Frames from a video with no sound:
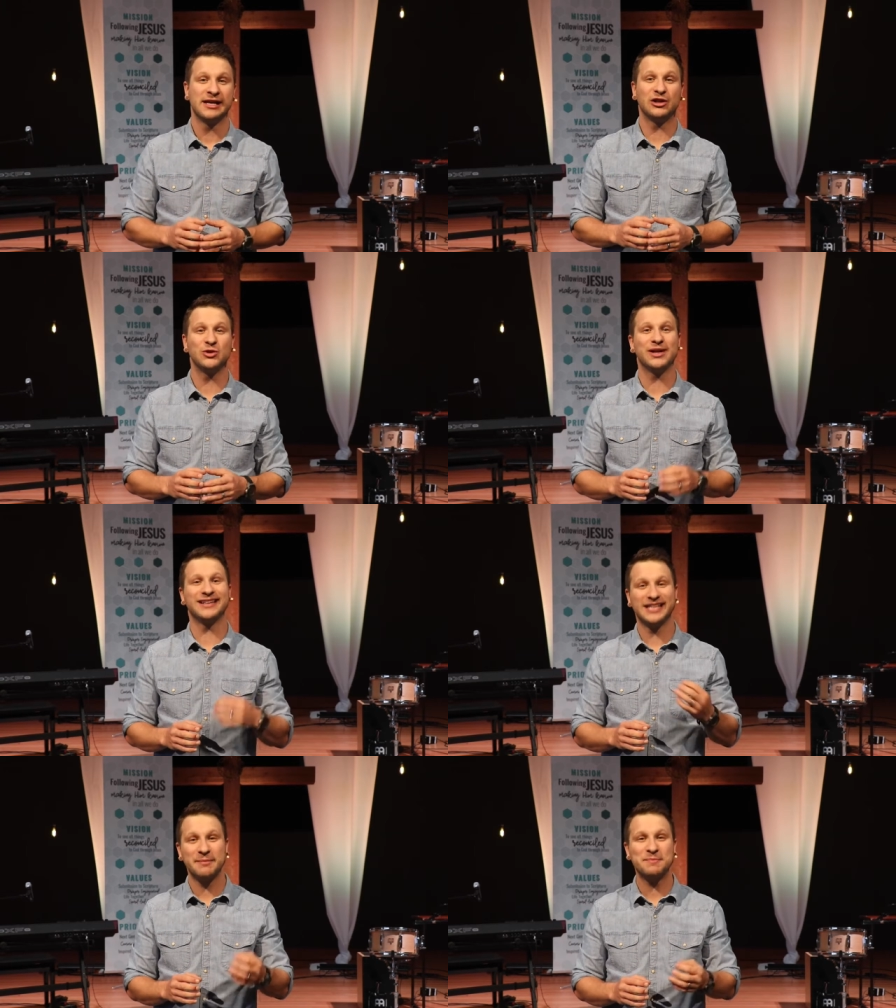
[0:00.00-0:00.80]
including
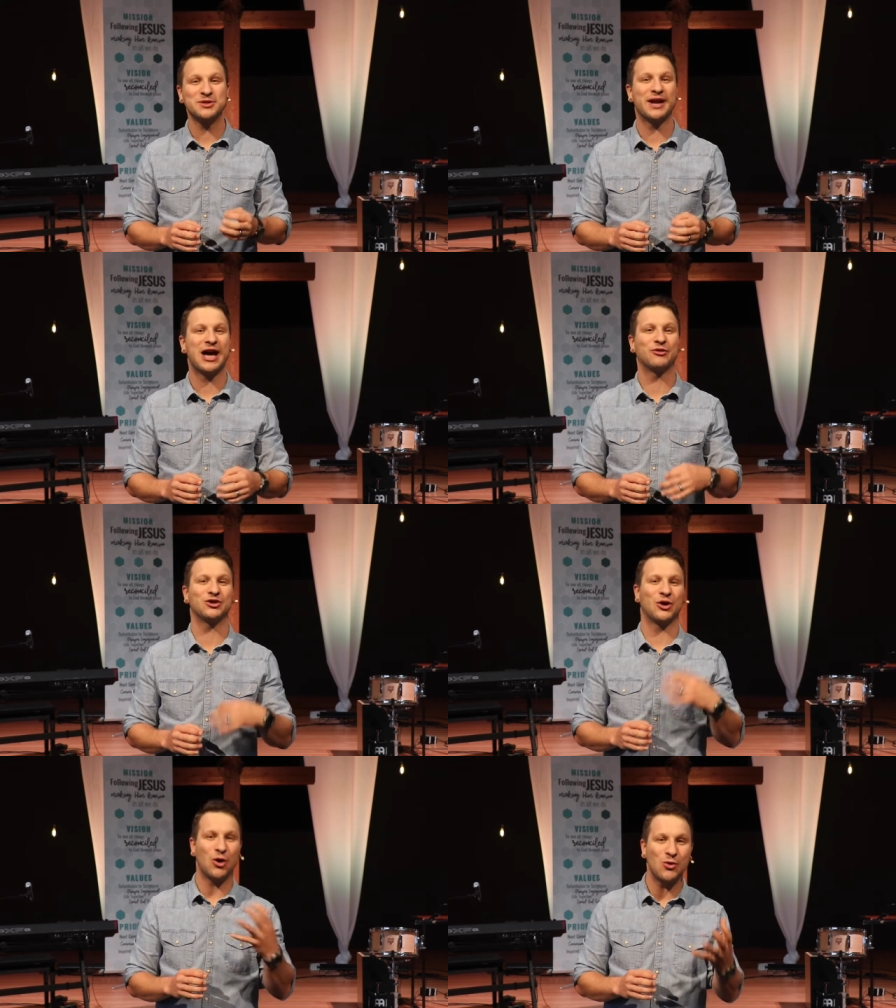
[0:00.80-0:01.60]
tips on how
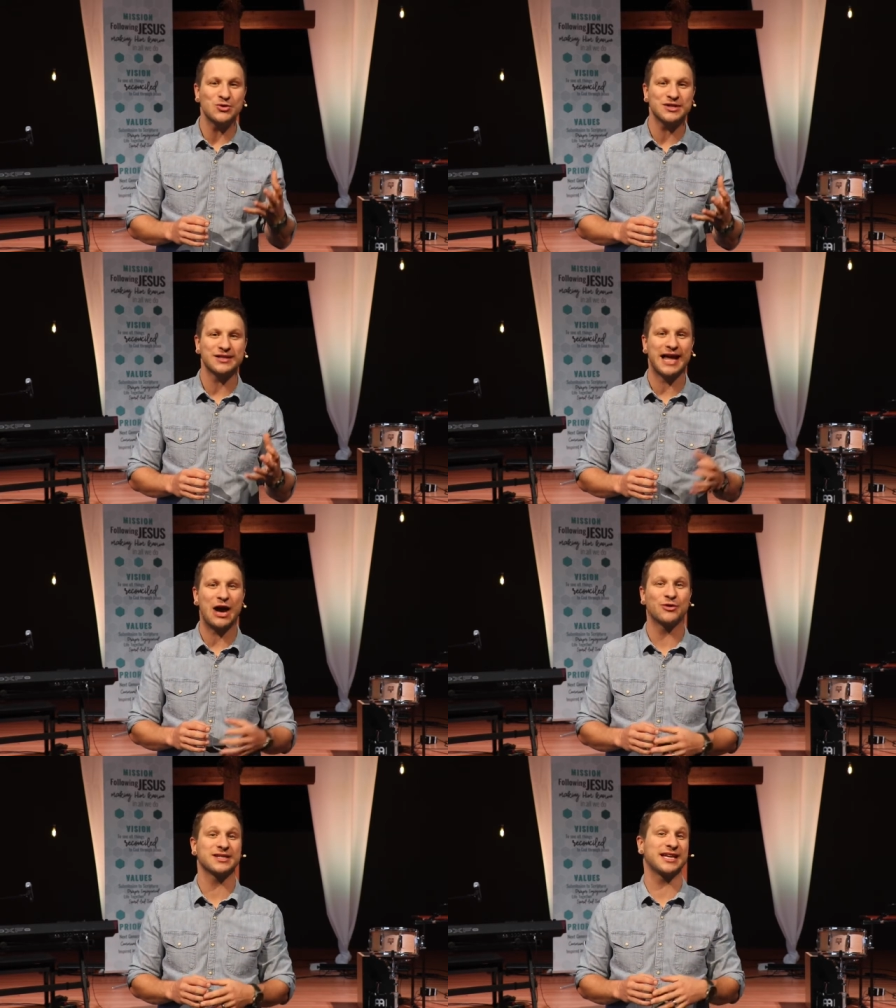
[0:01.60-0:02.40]
to host and
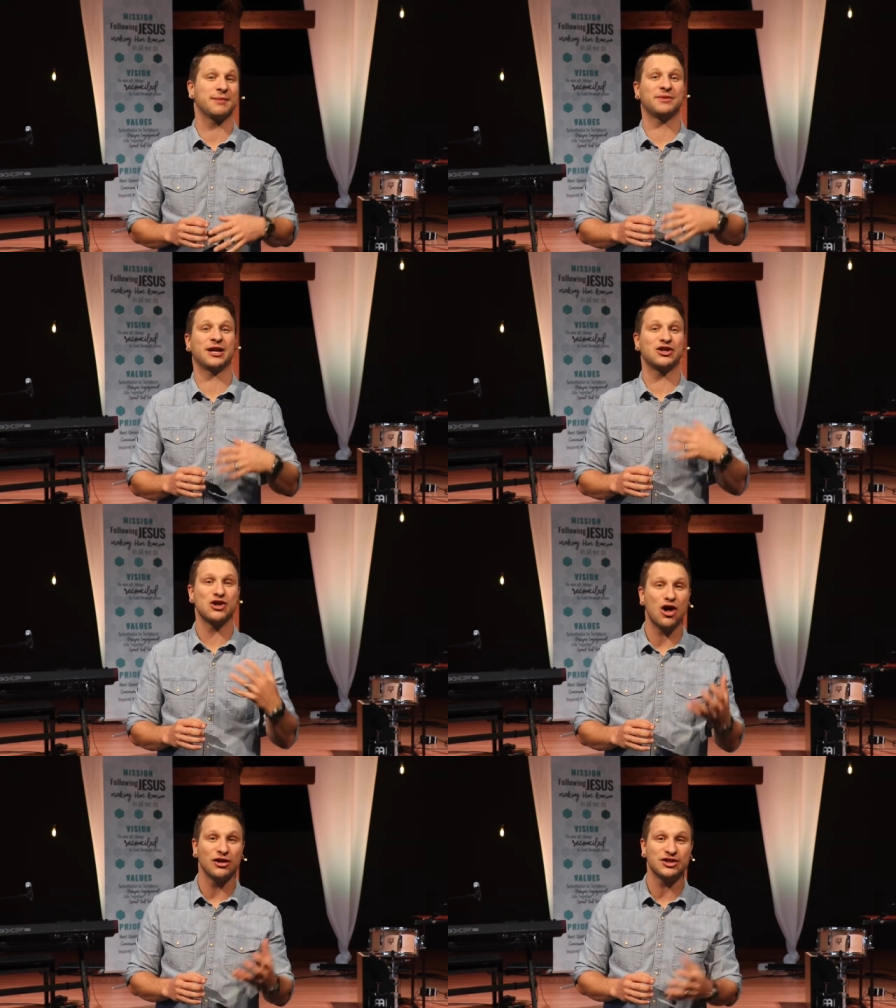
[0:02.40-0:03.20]
how to set up
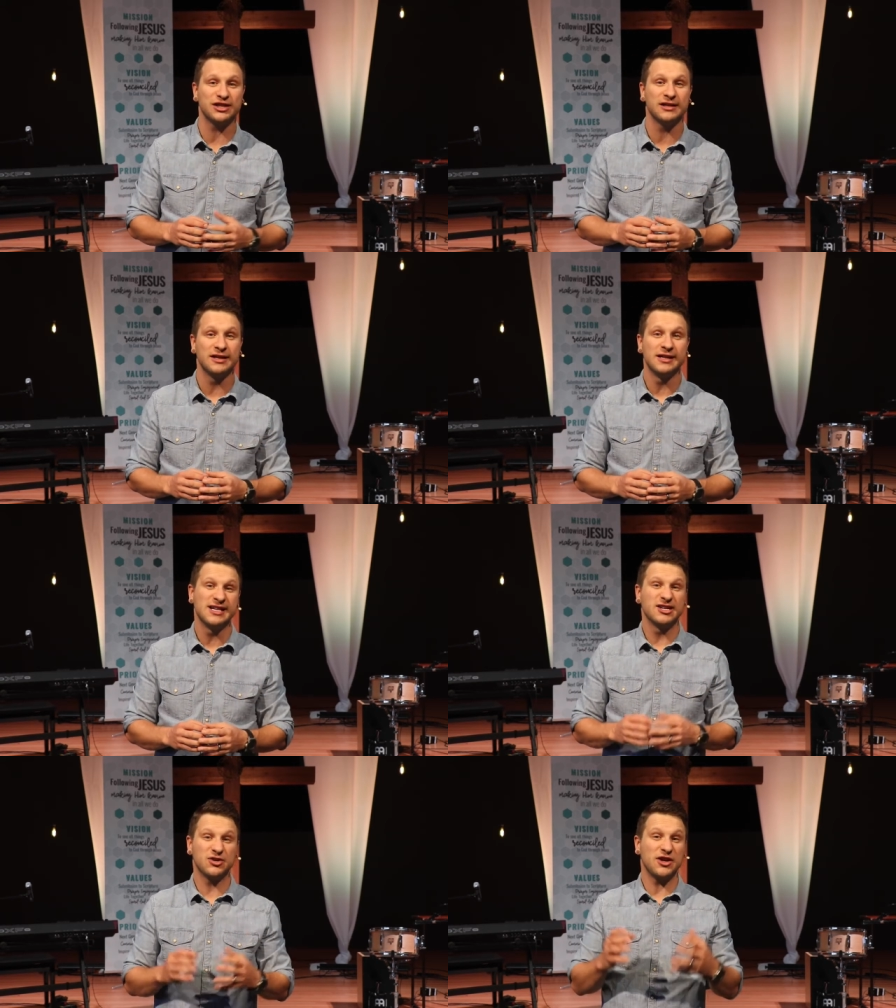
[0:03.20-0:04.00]
technology
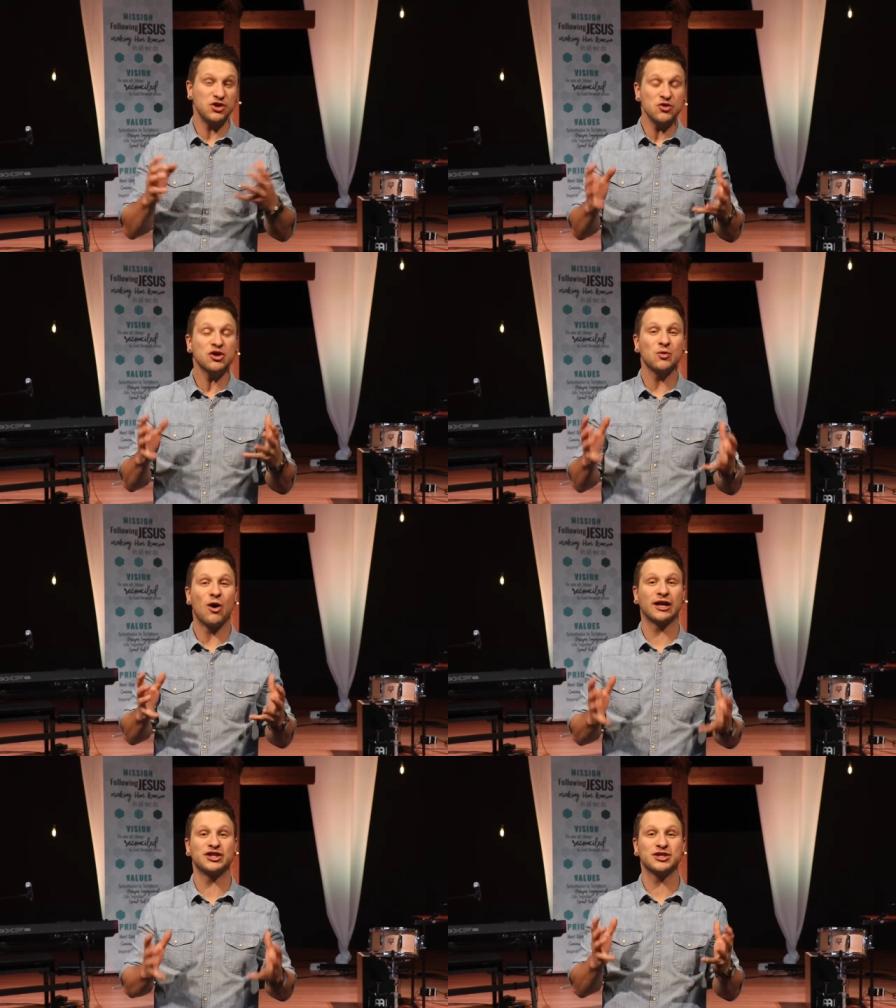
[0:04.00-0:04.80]
so that you can
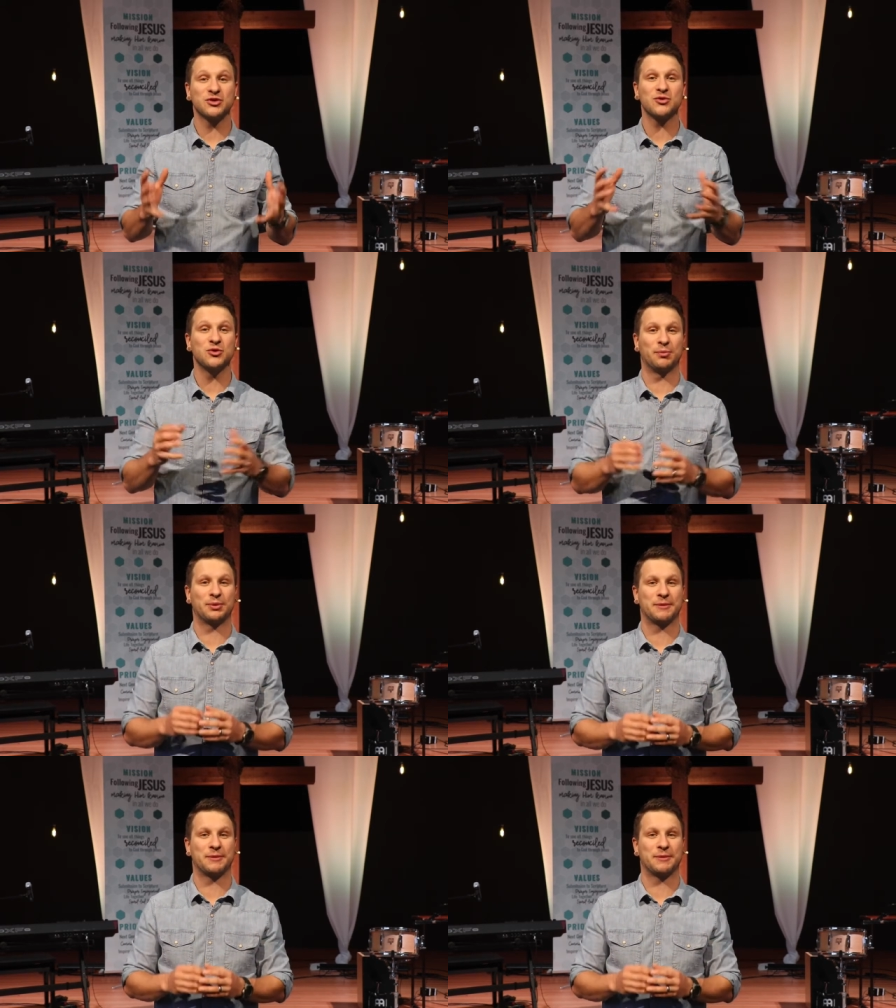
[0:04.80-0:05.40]
watch as a group.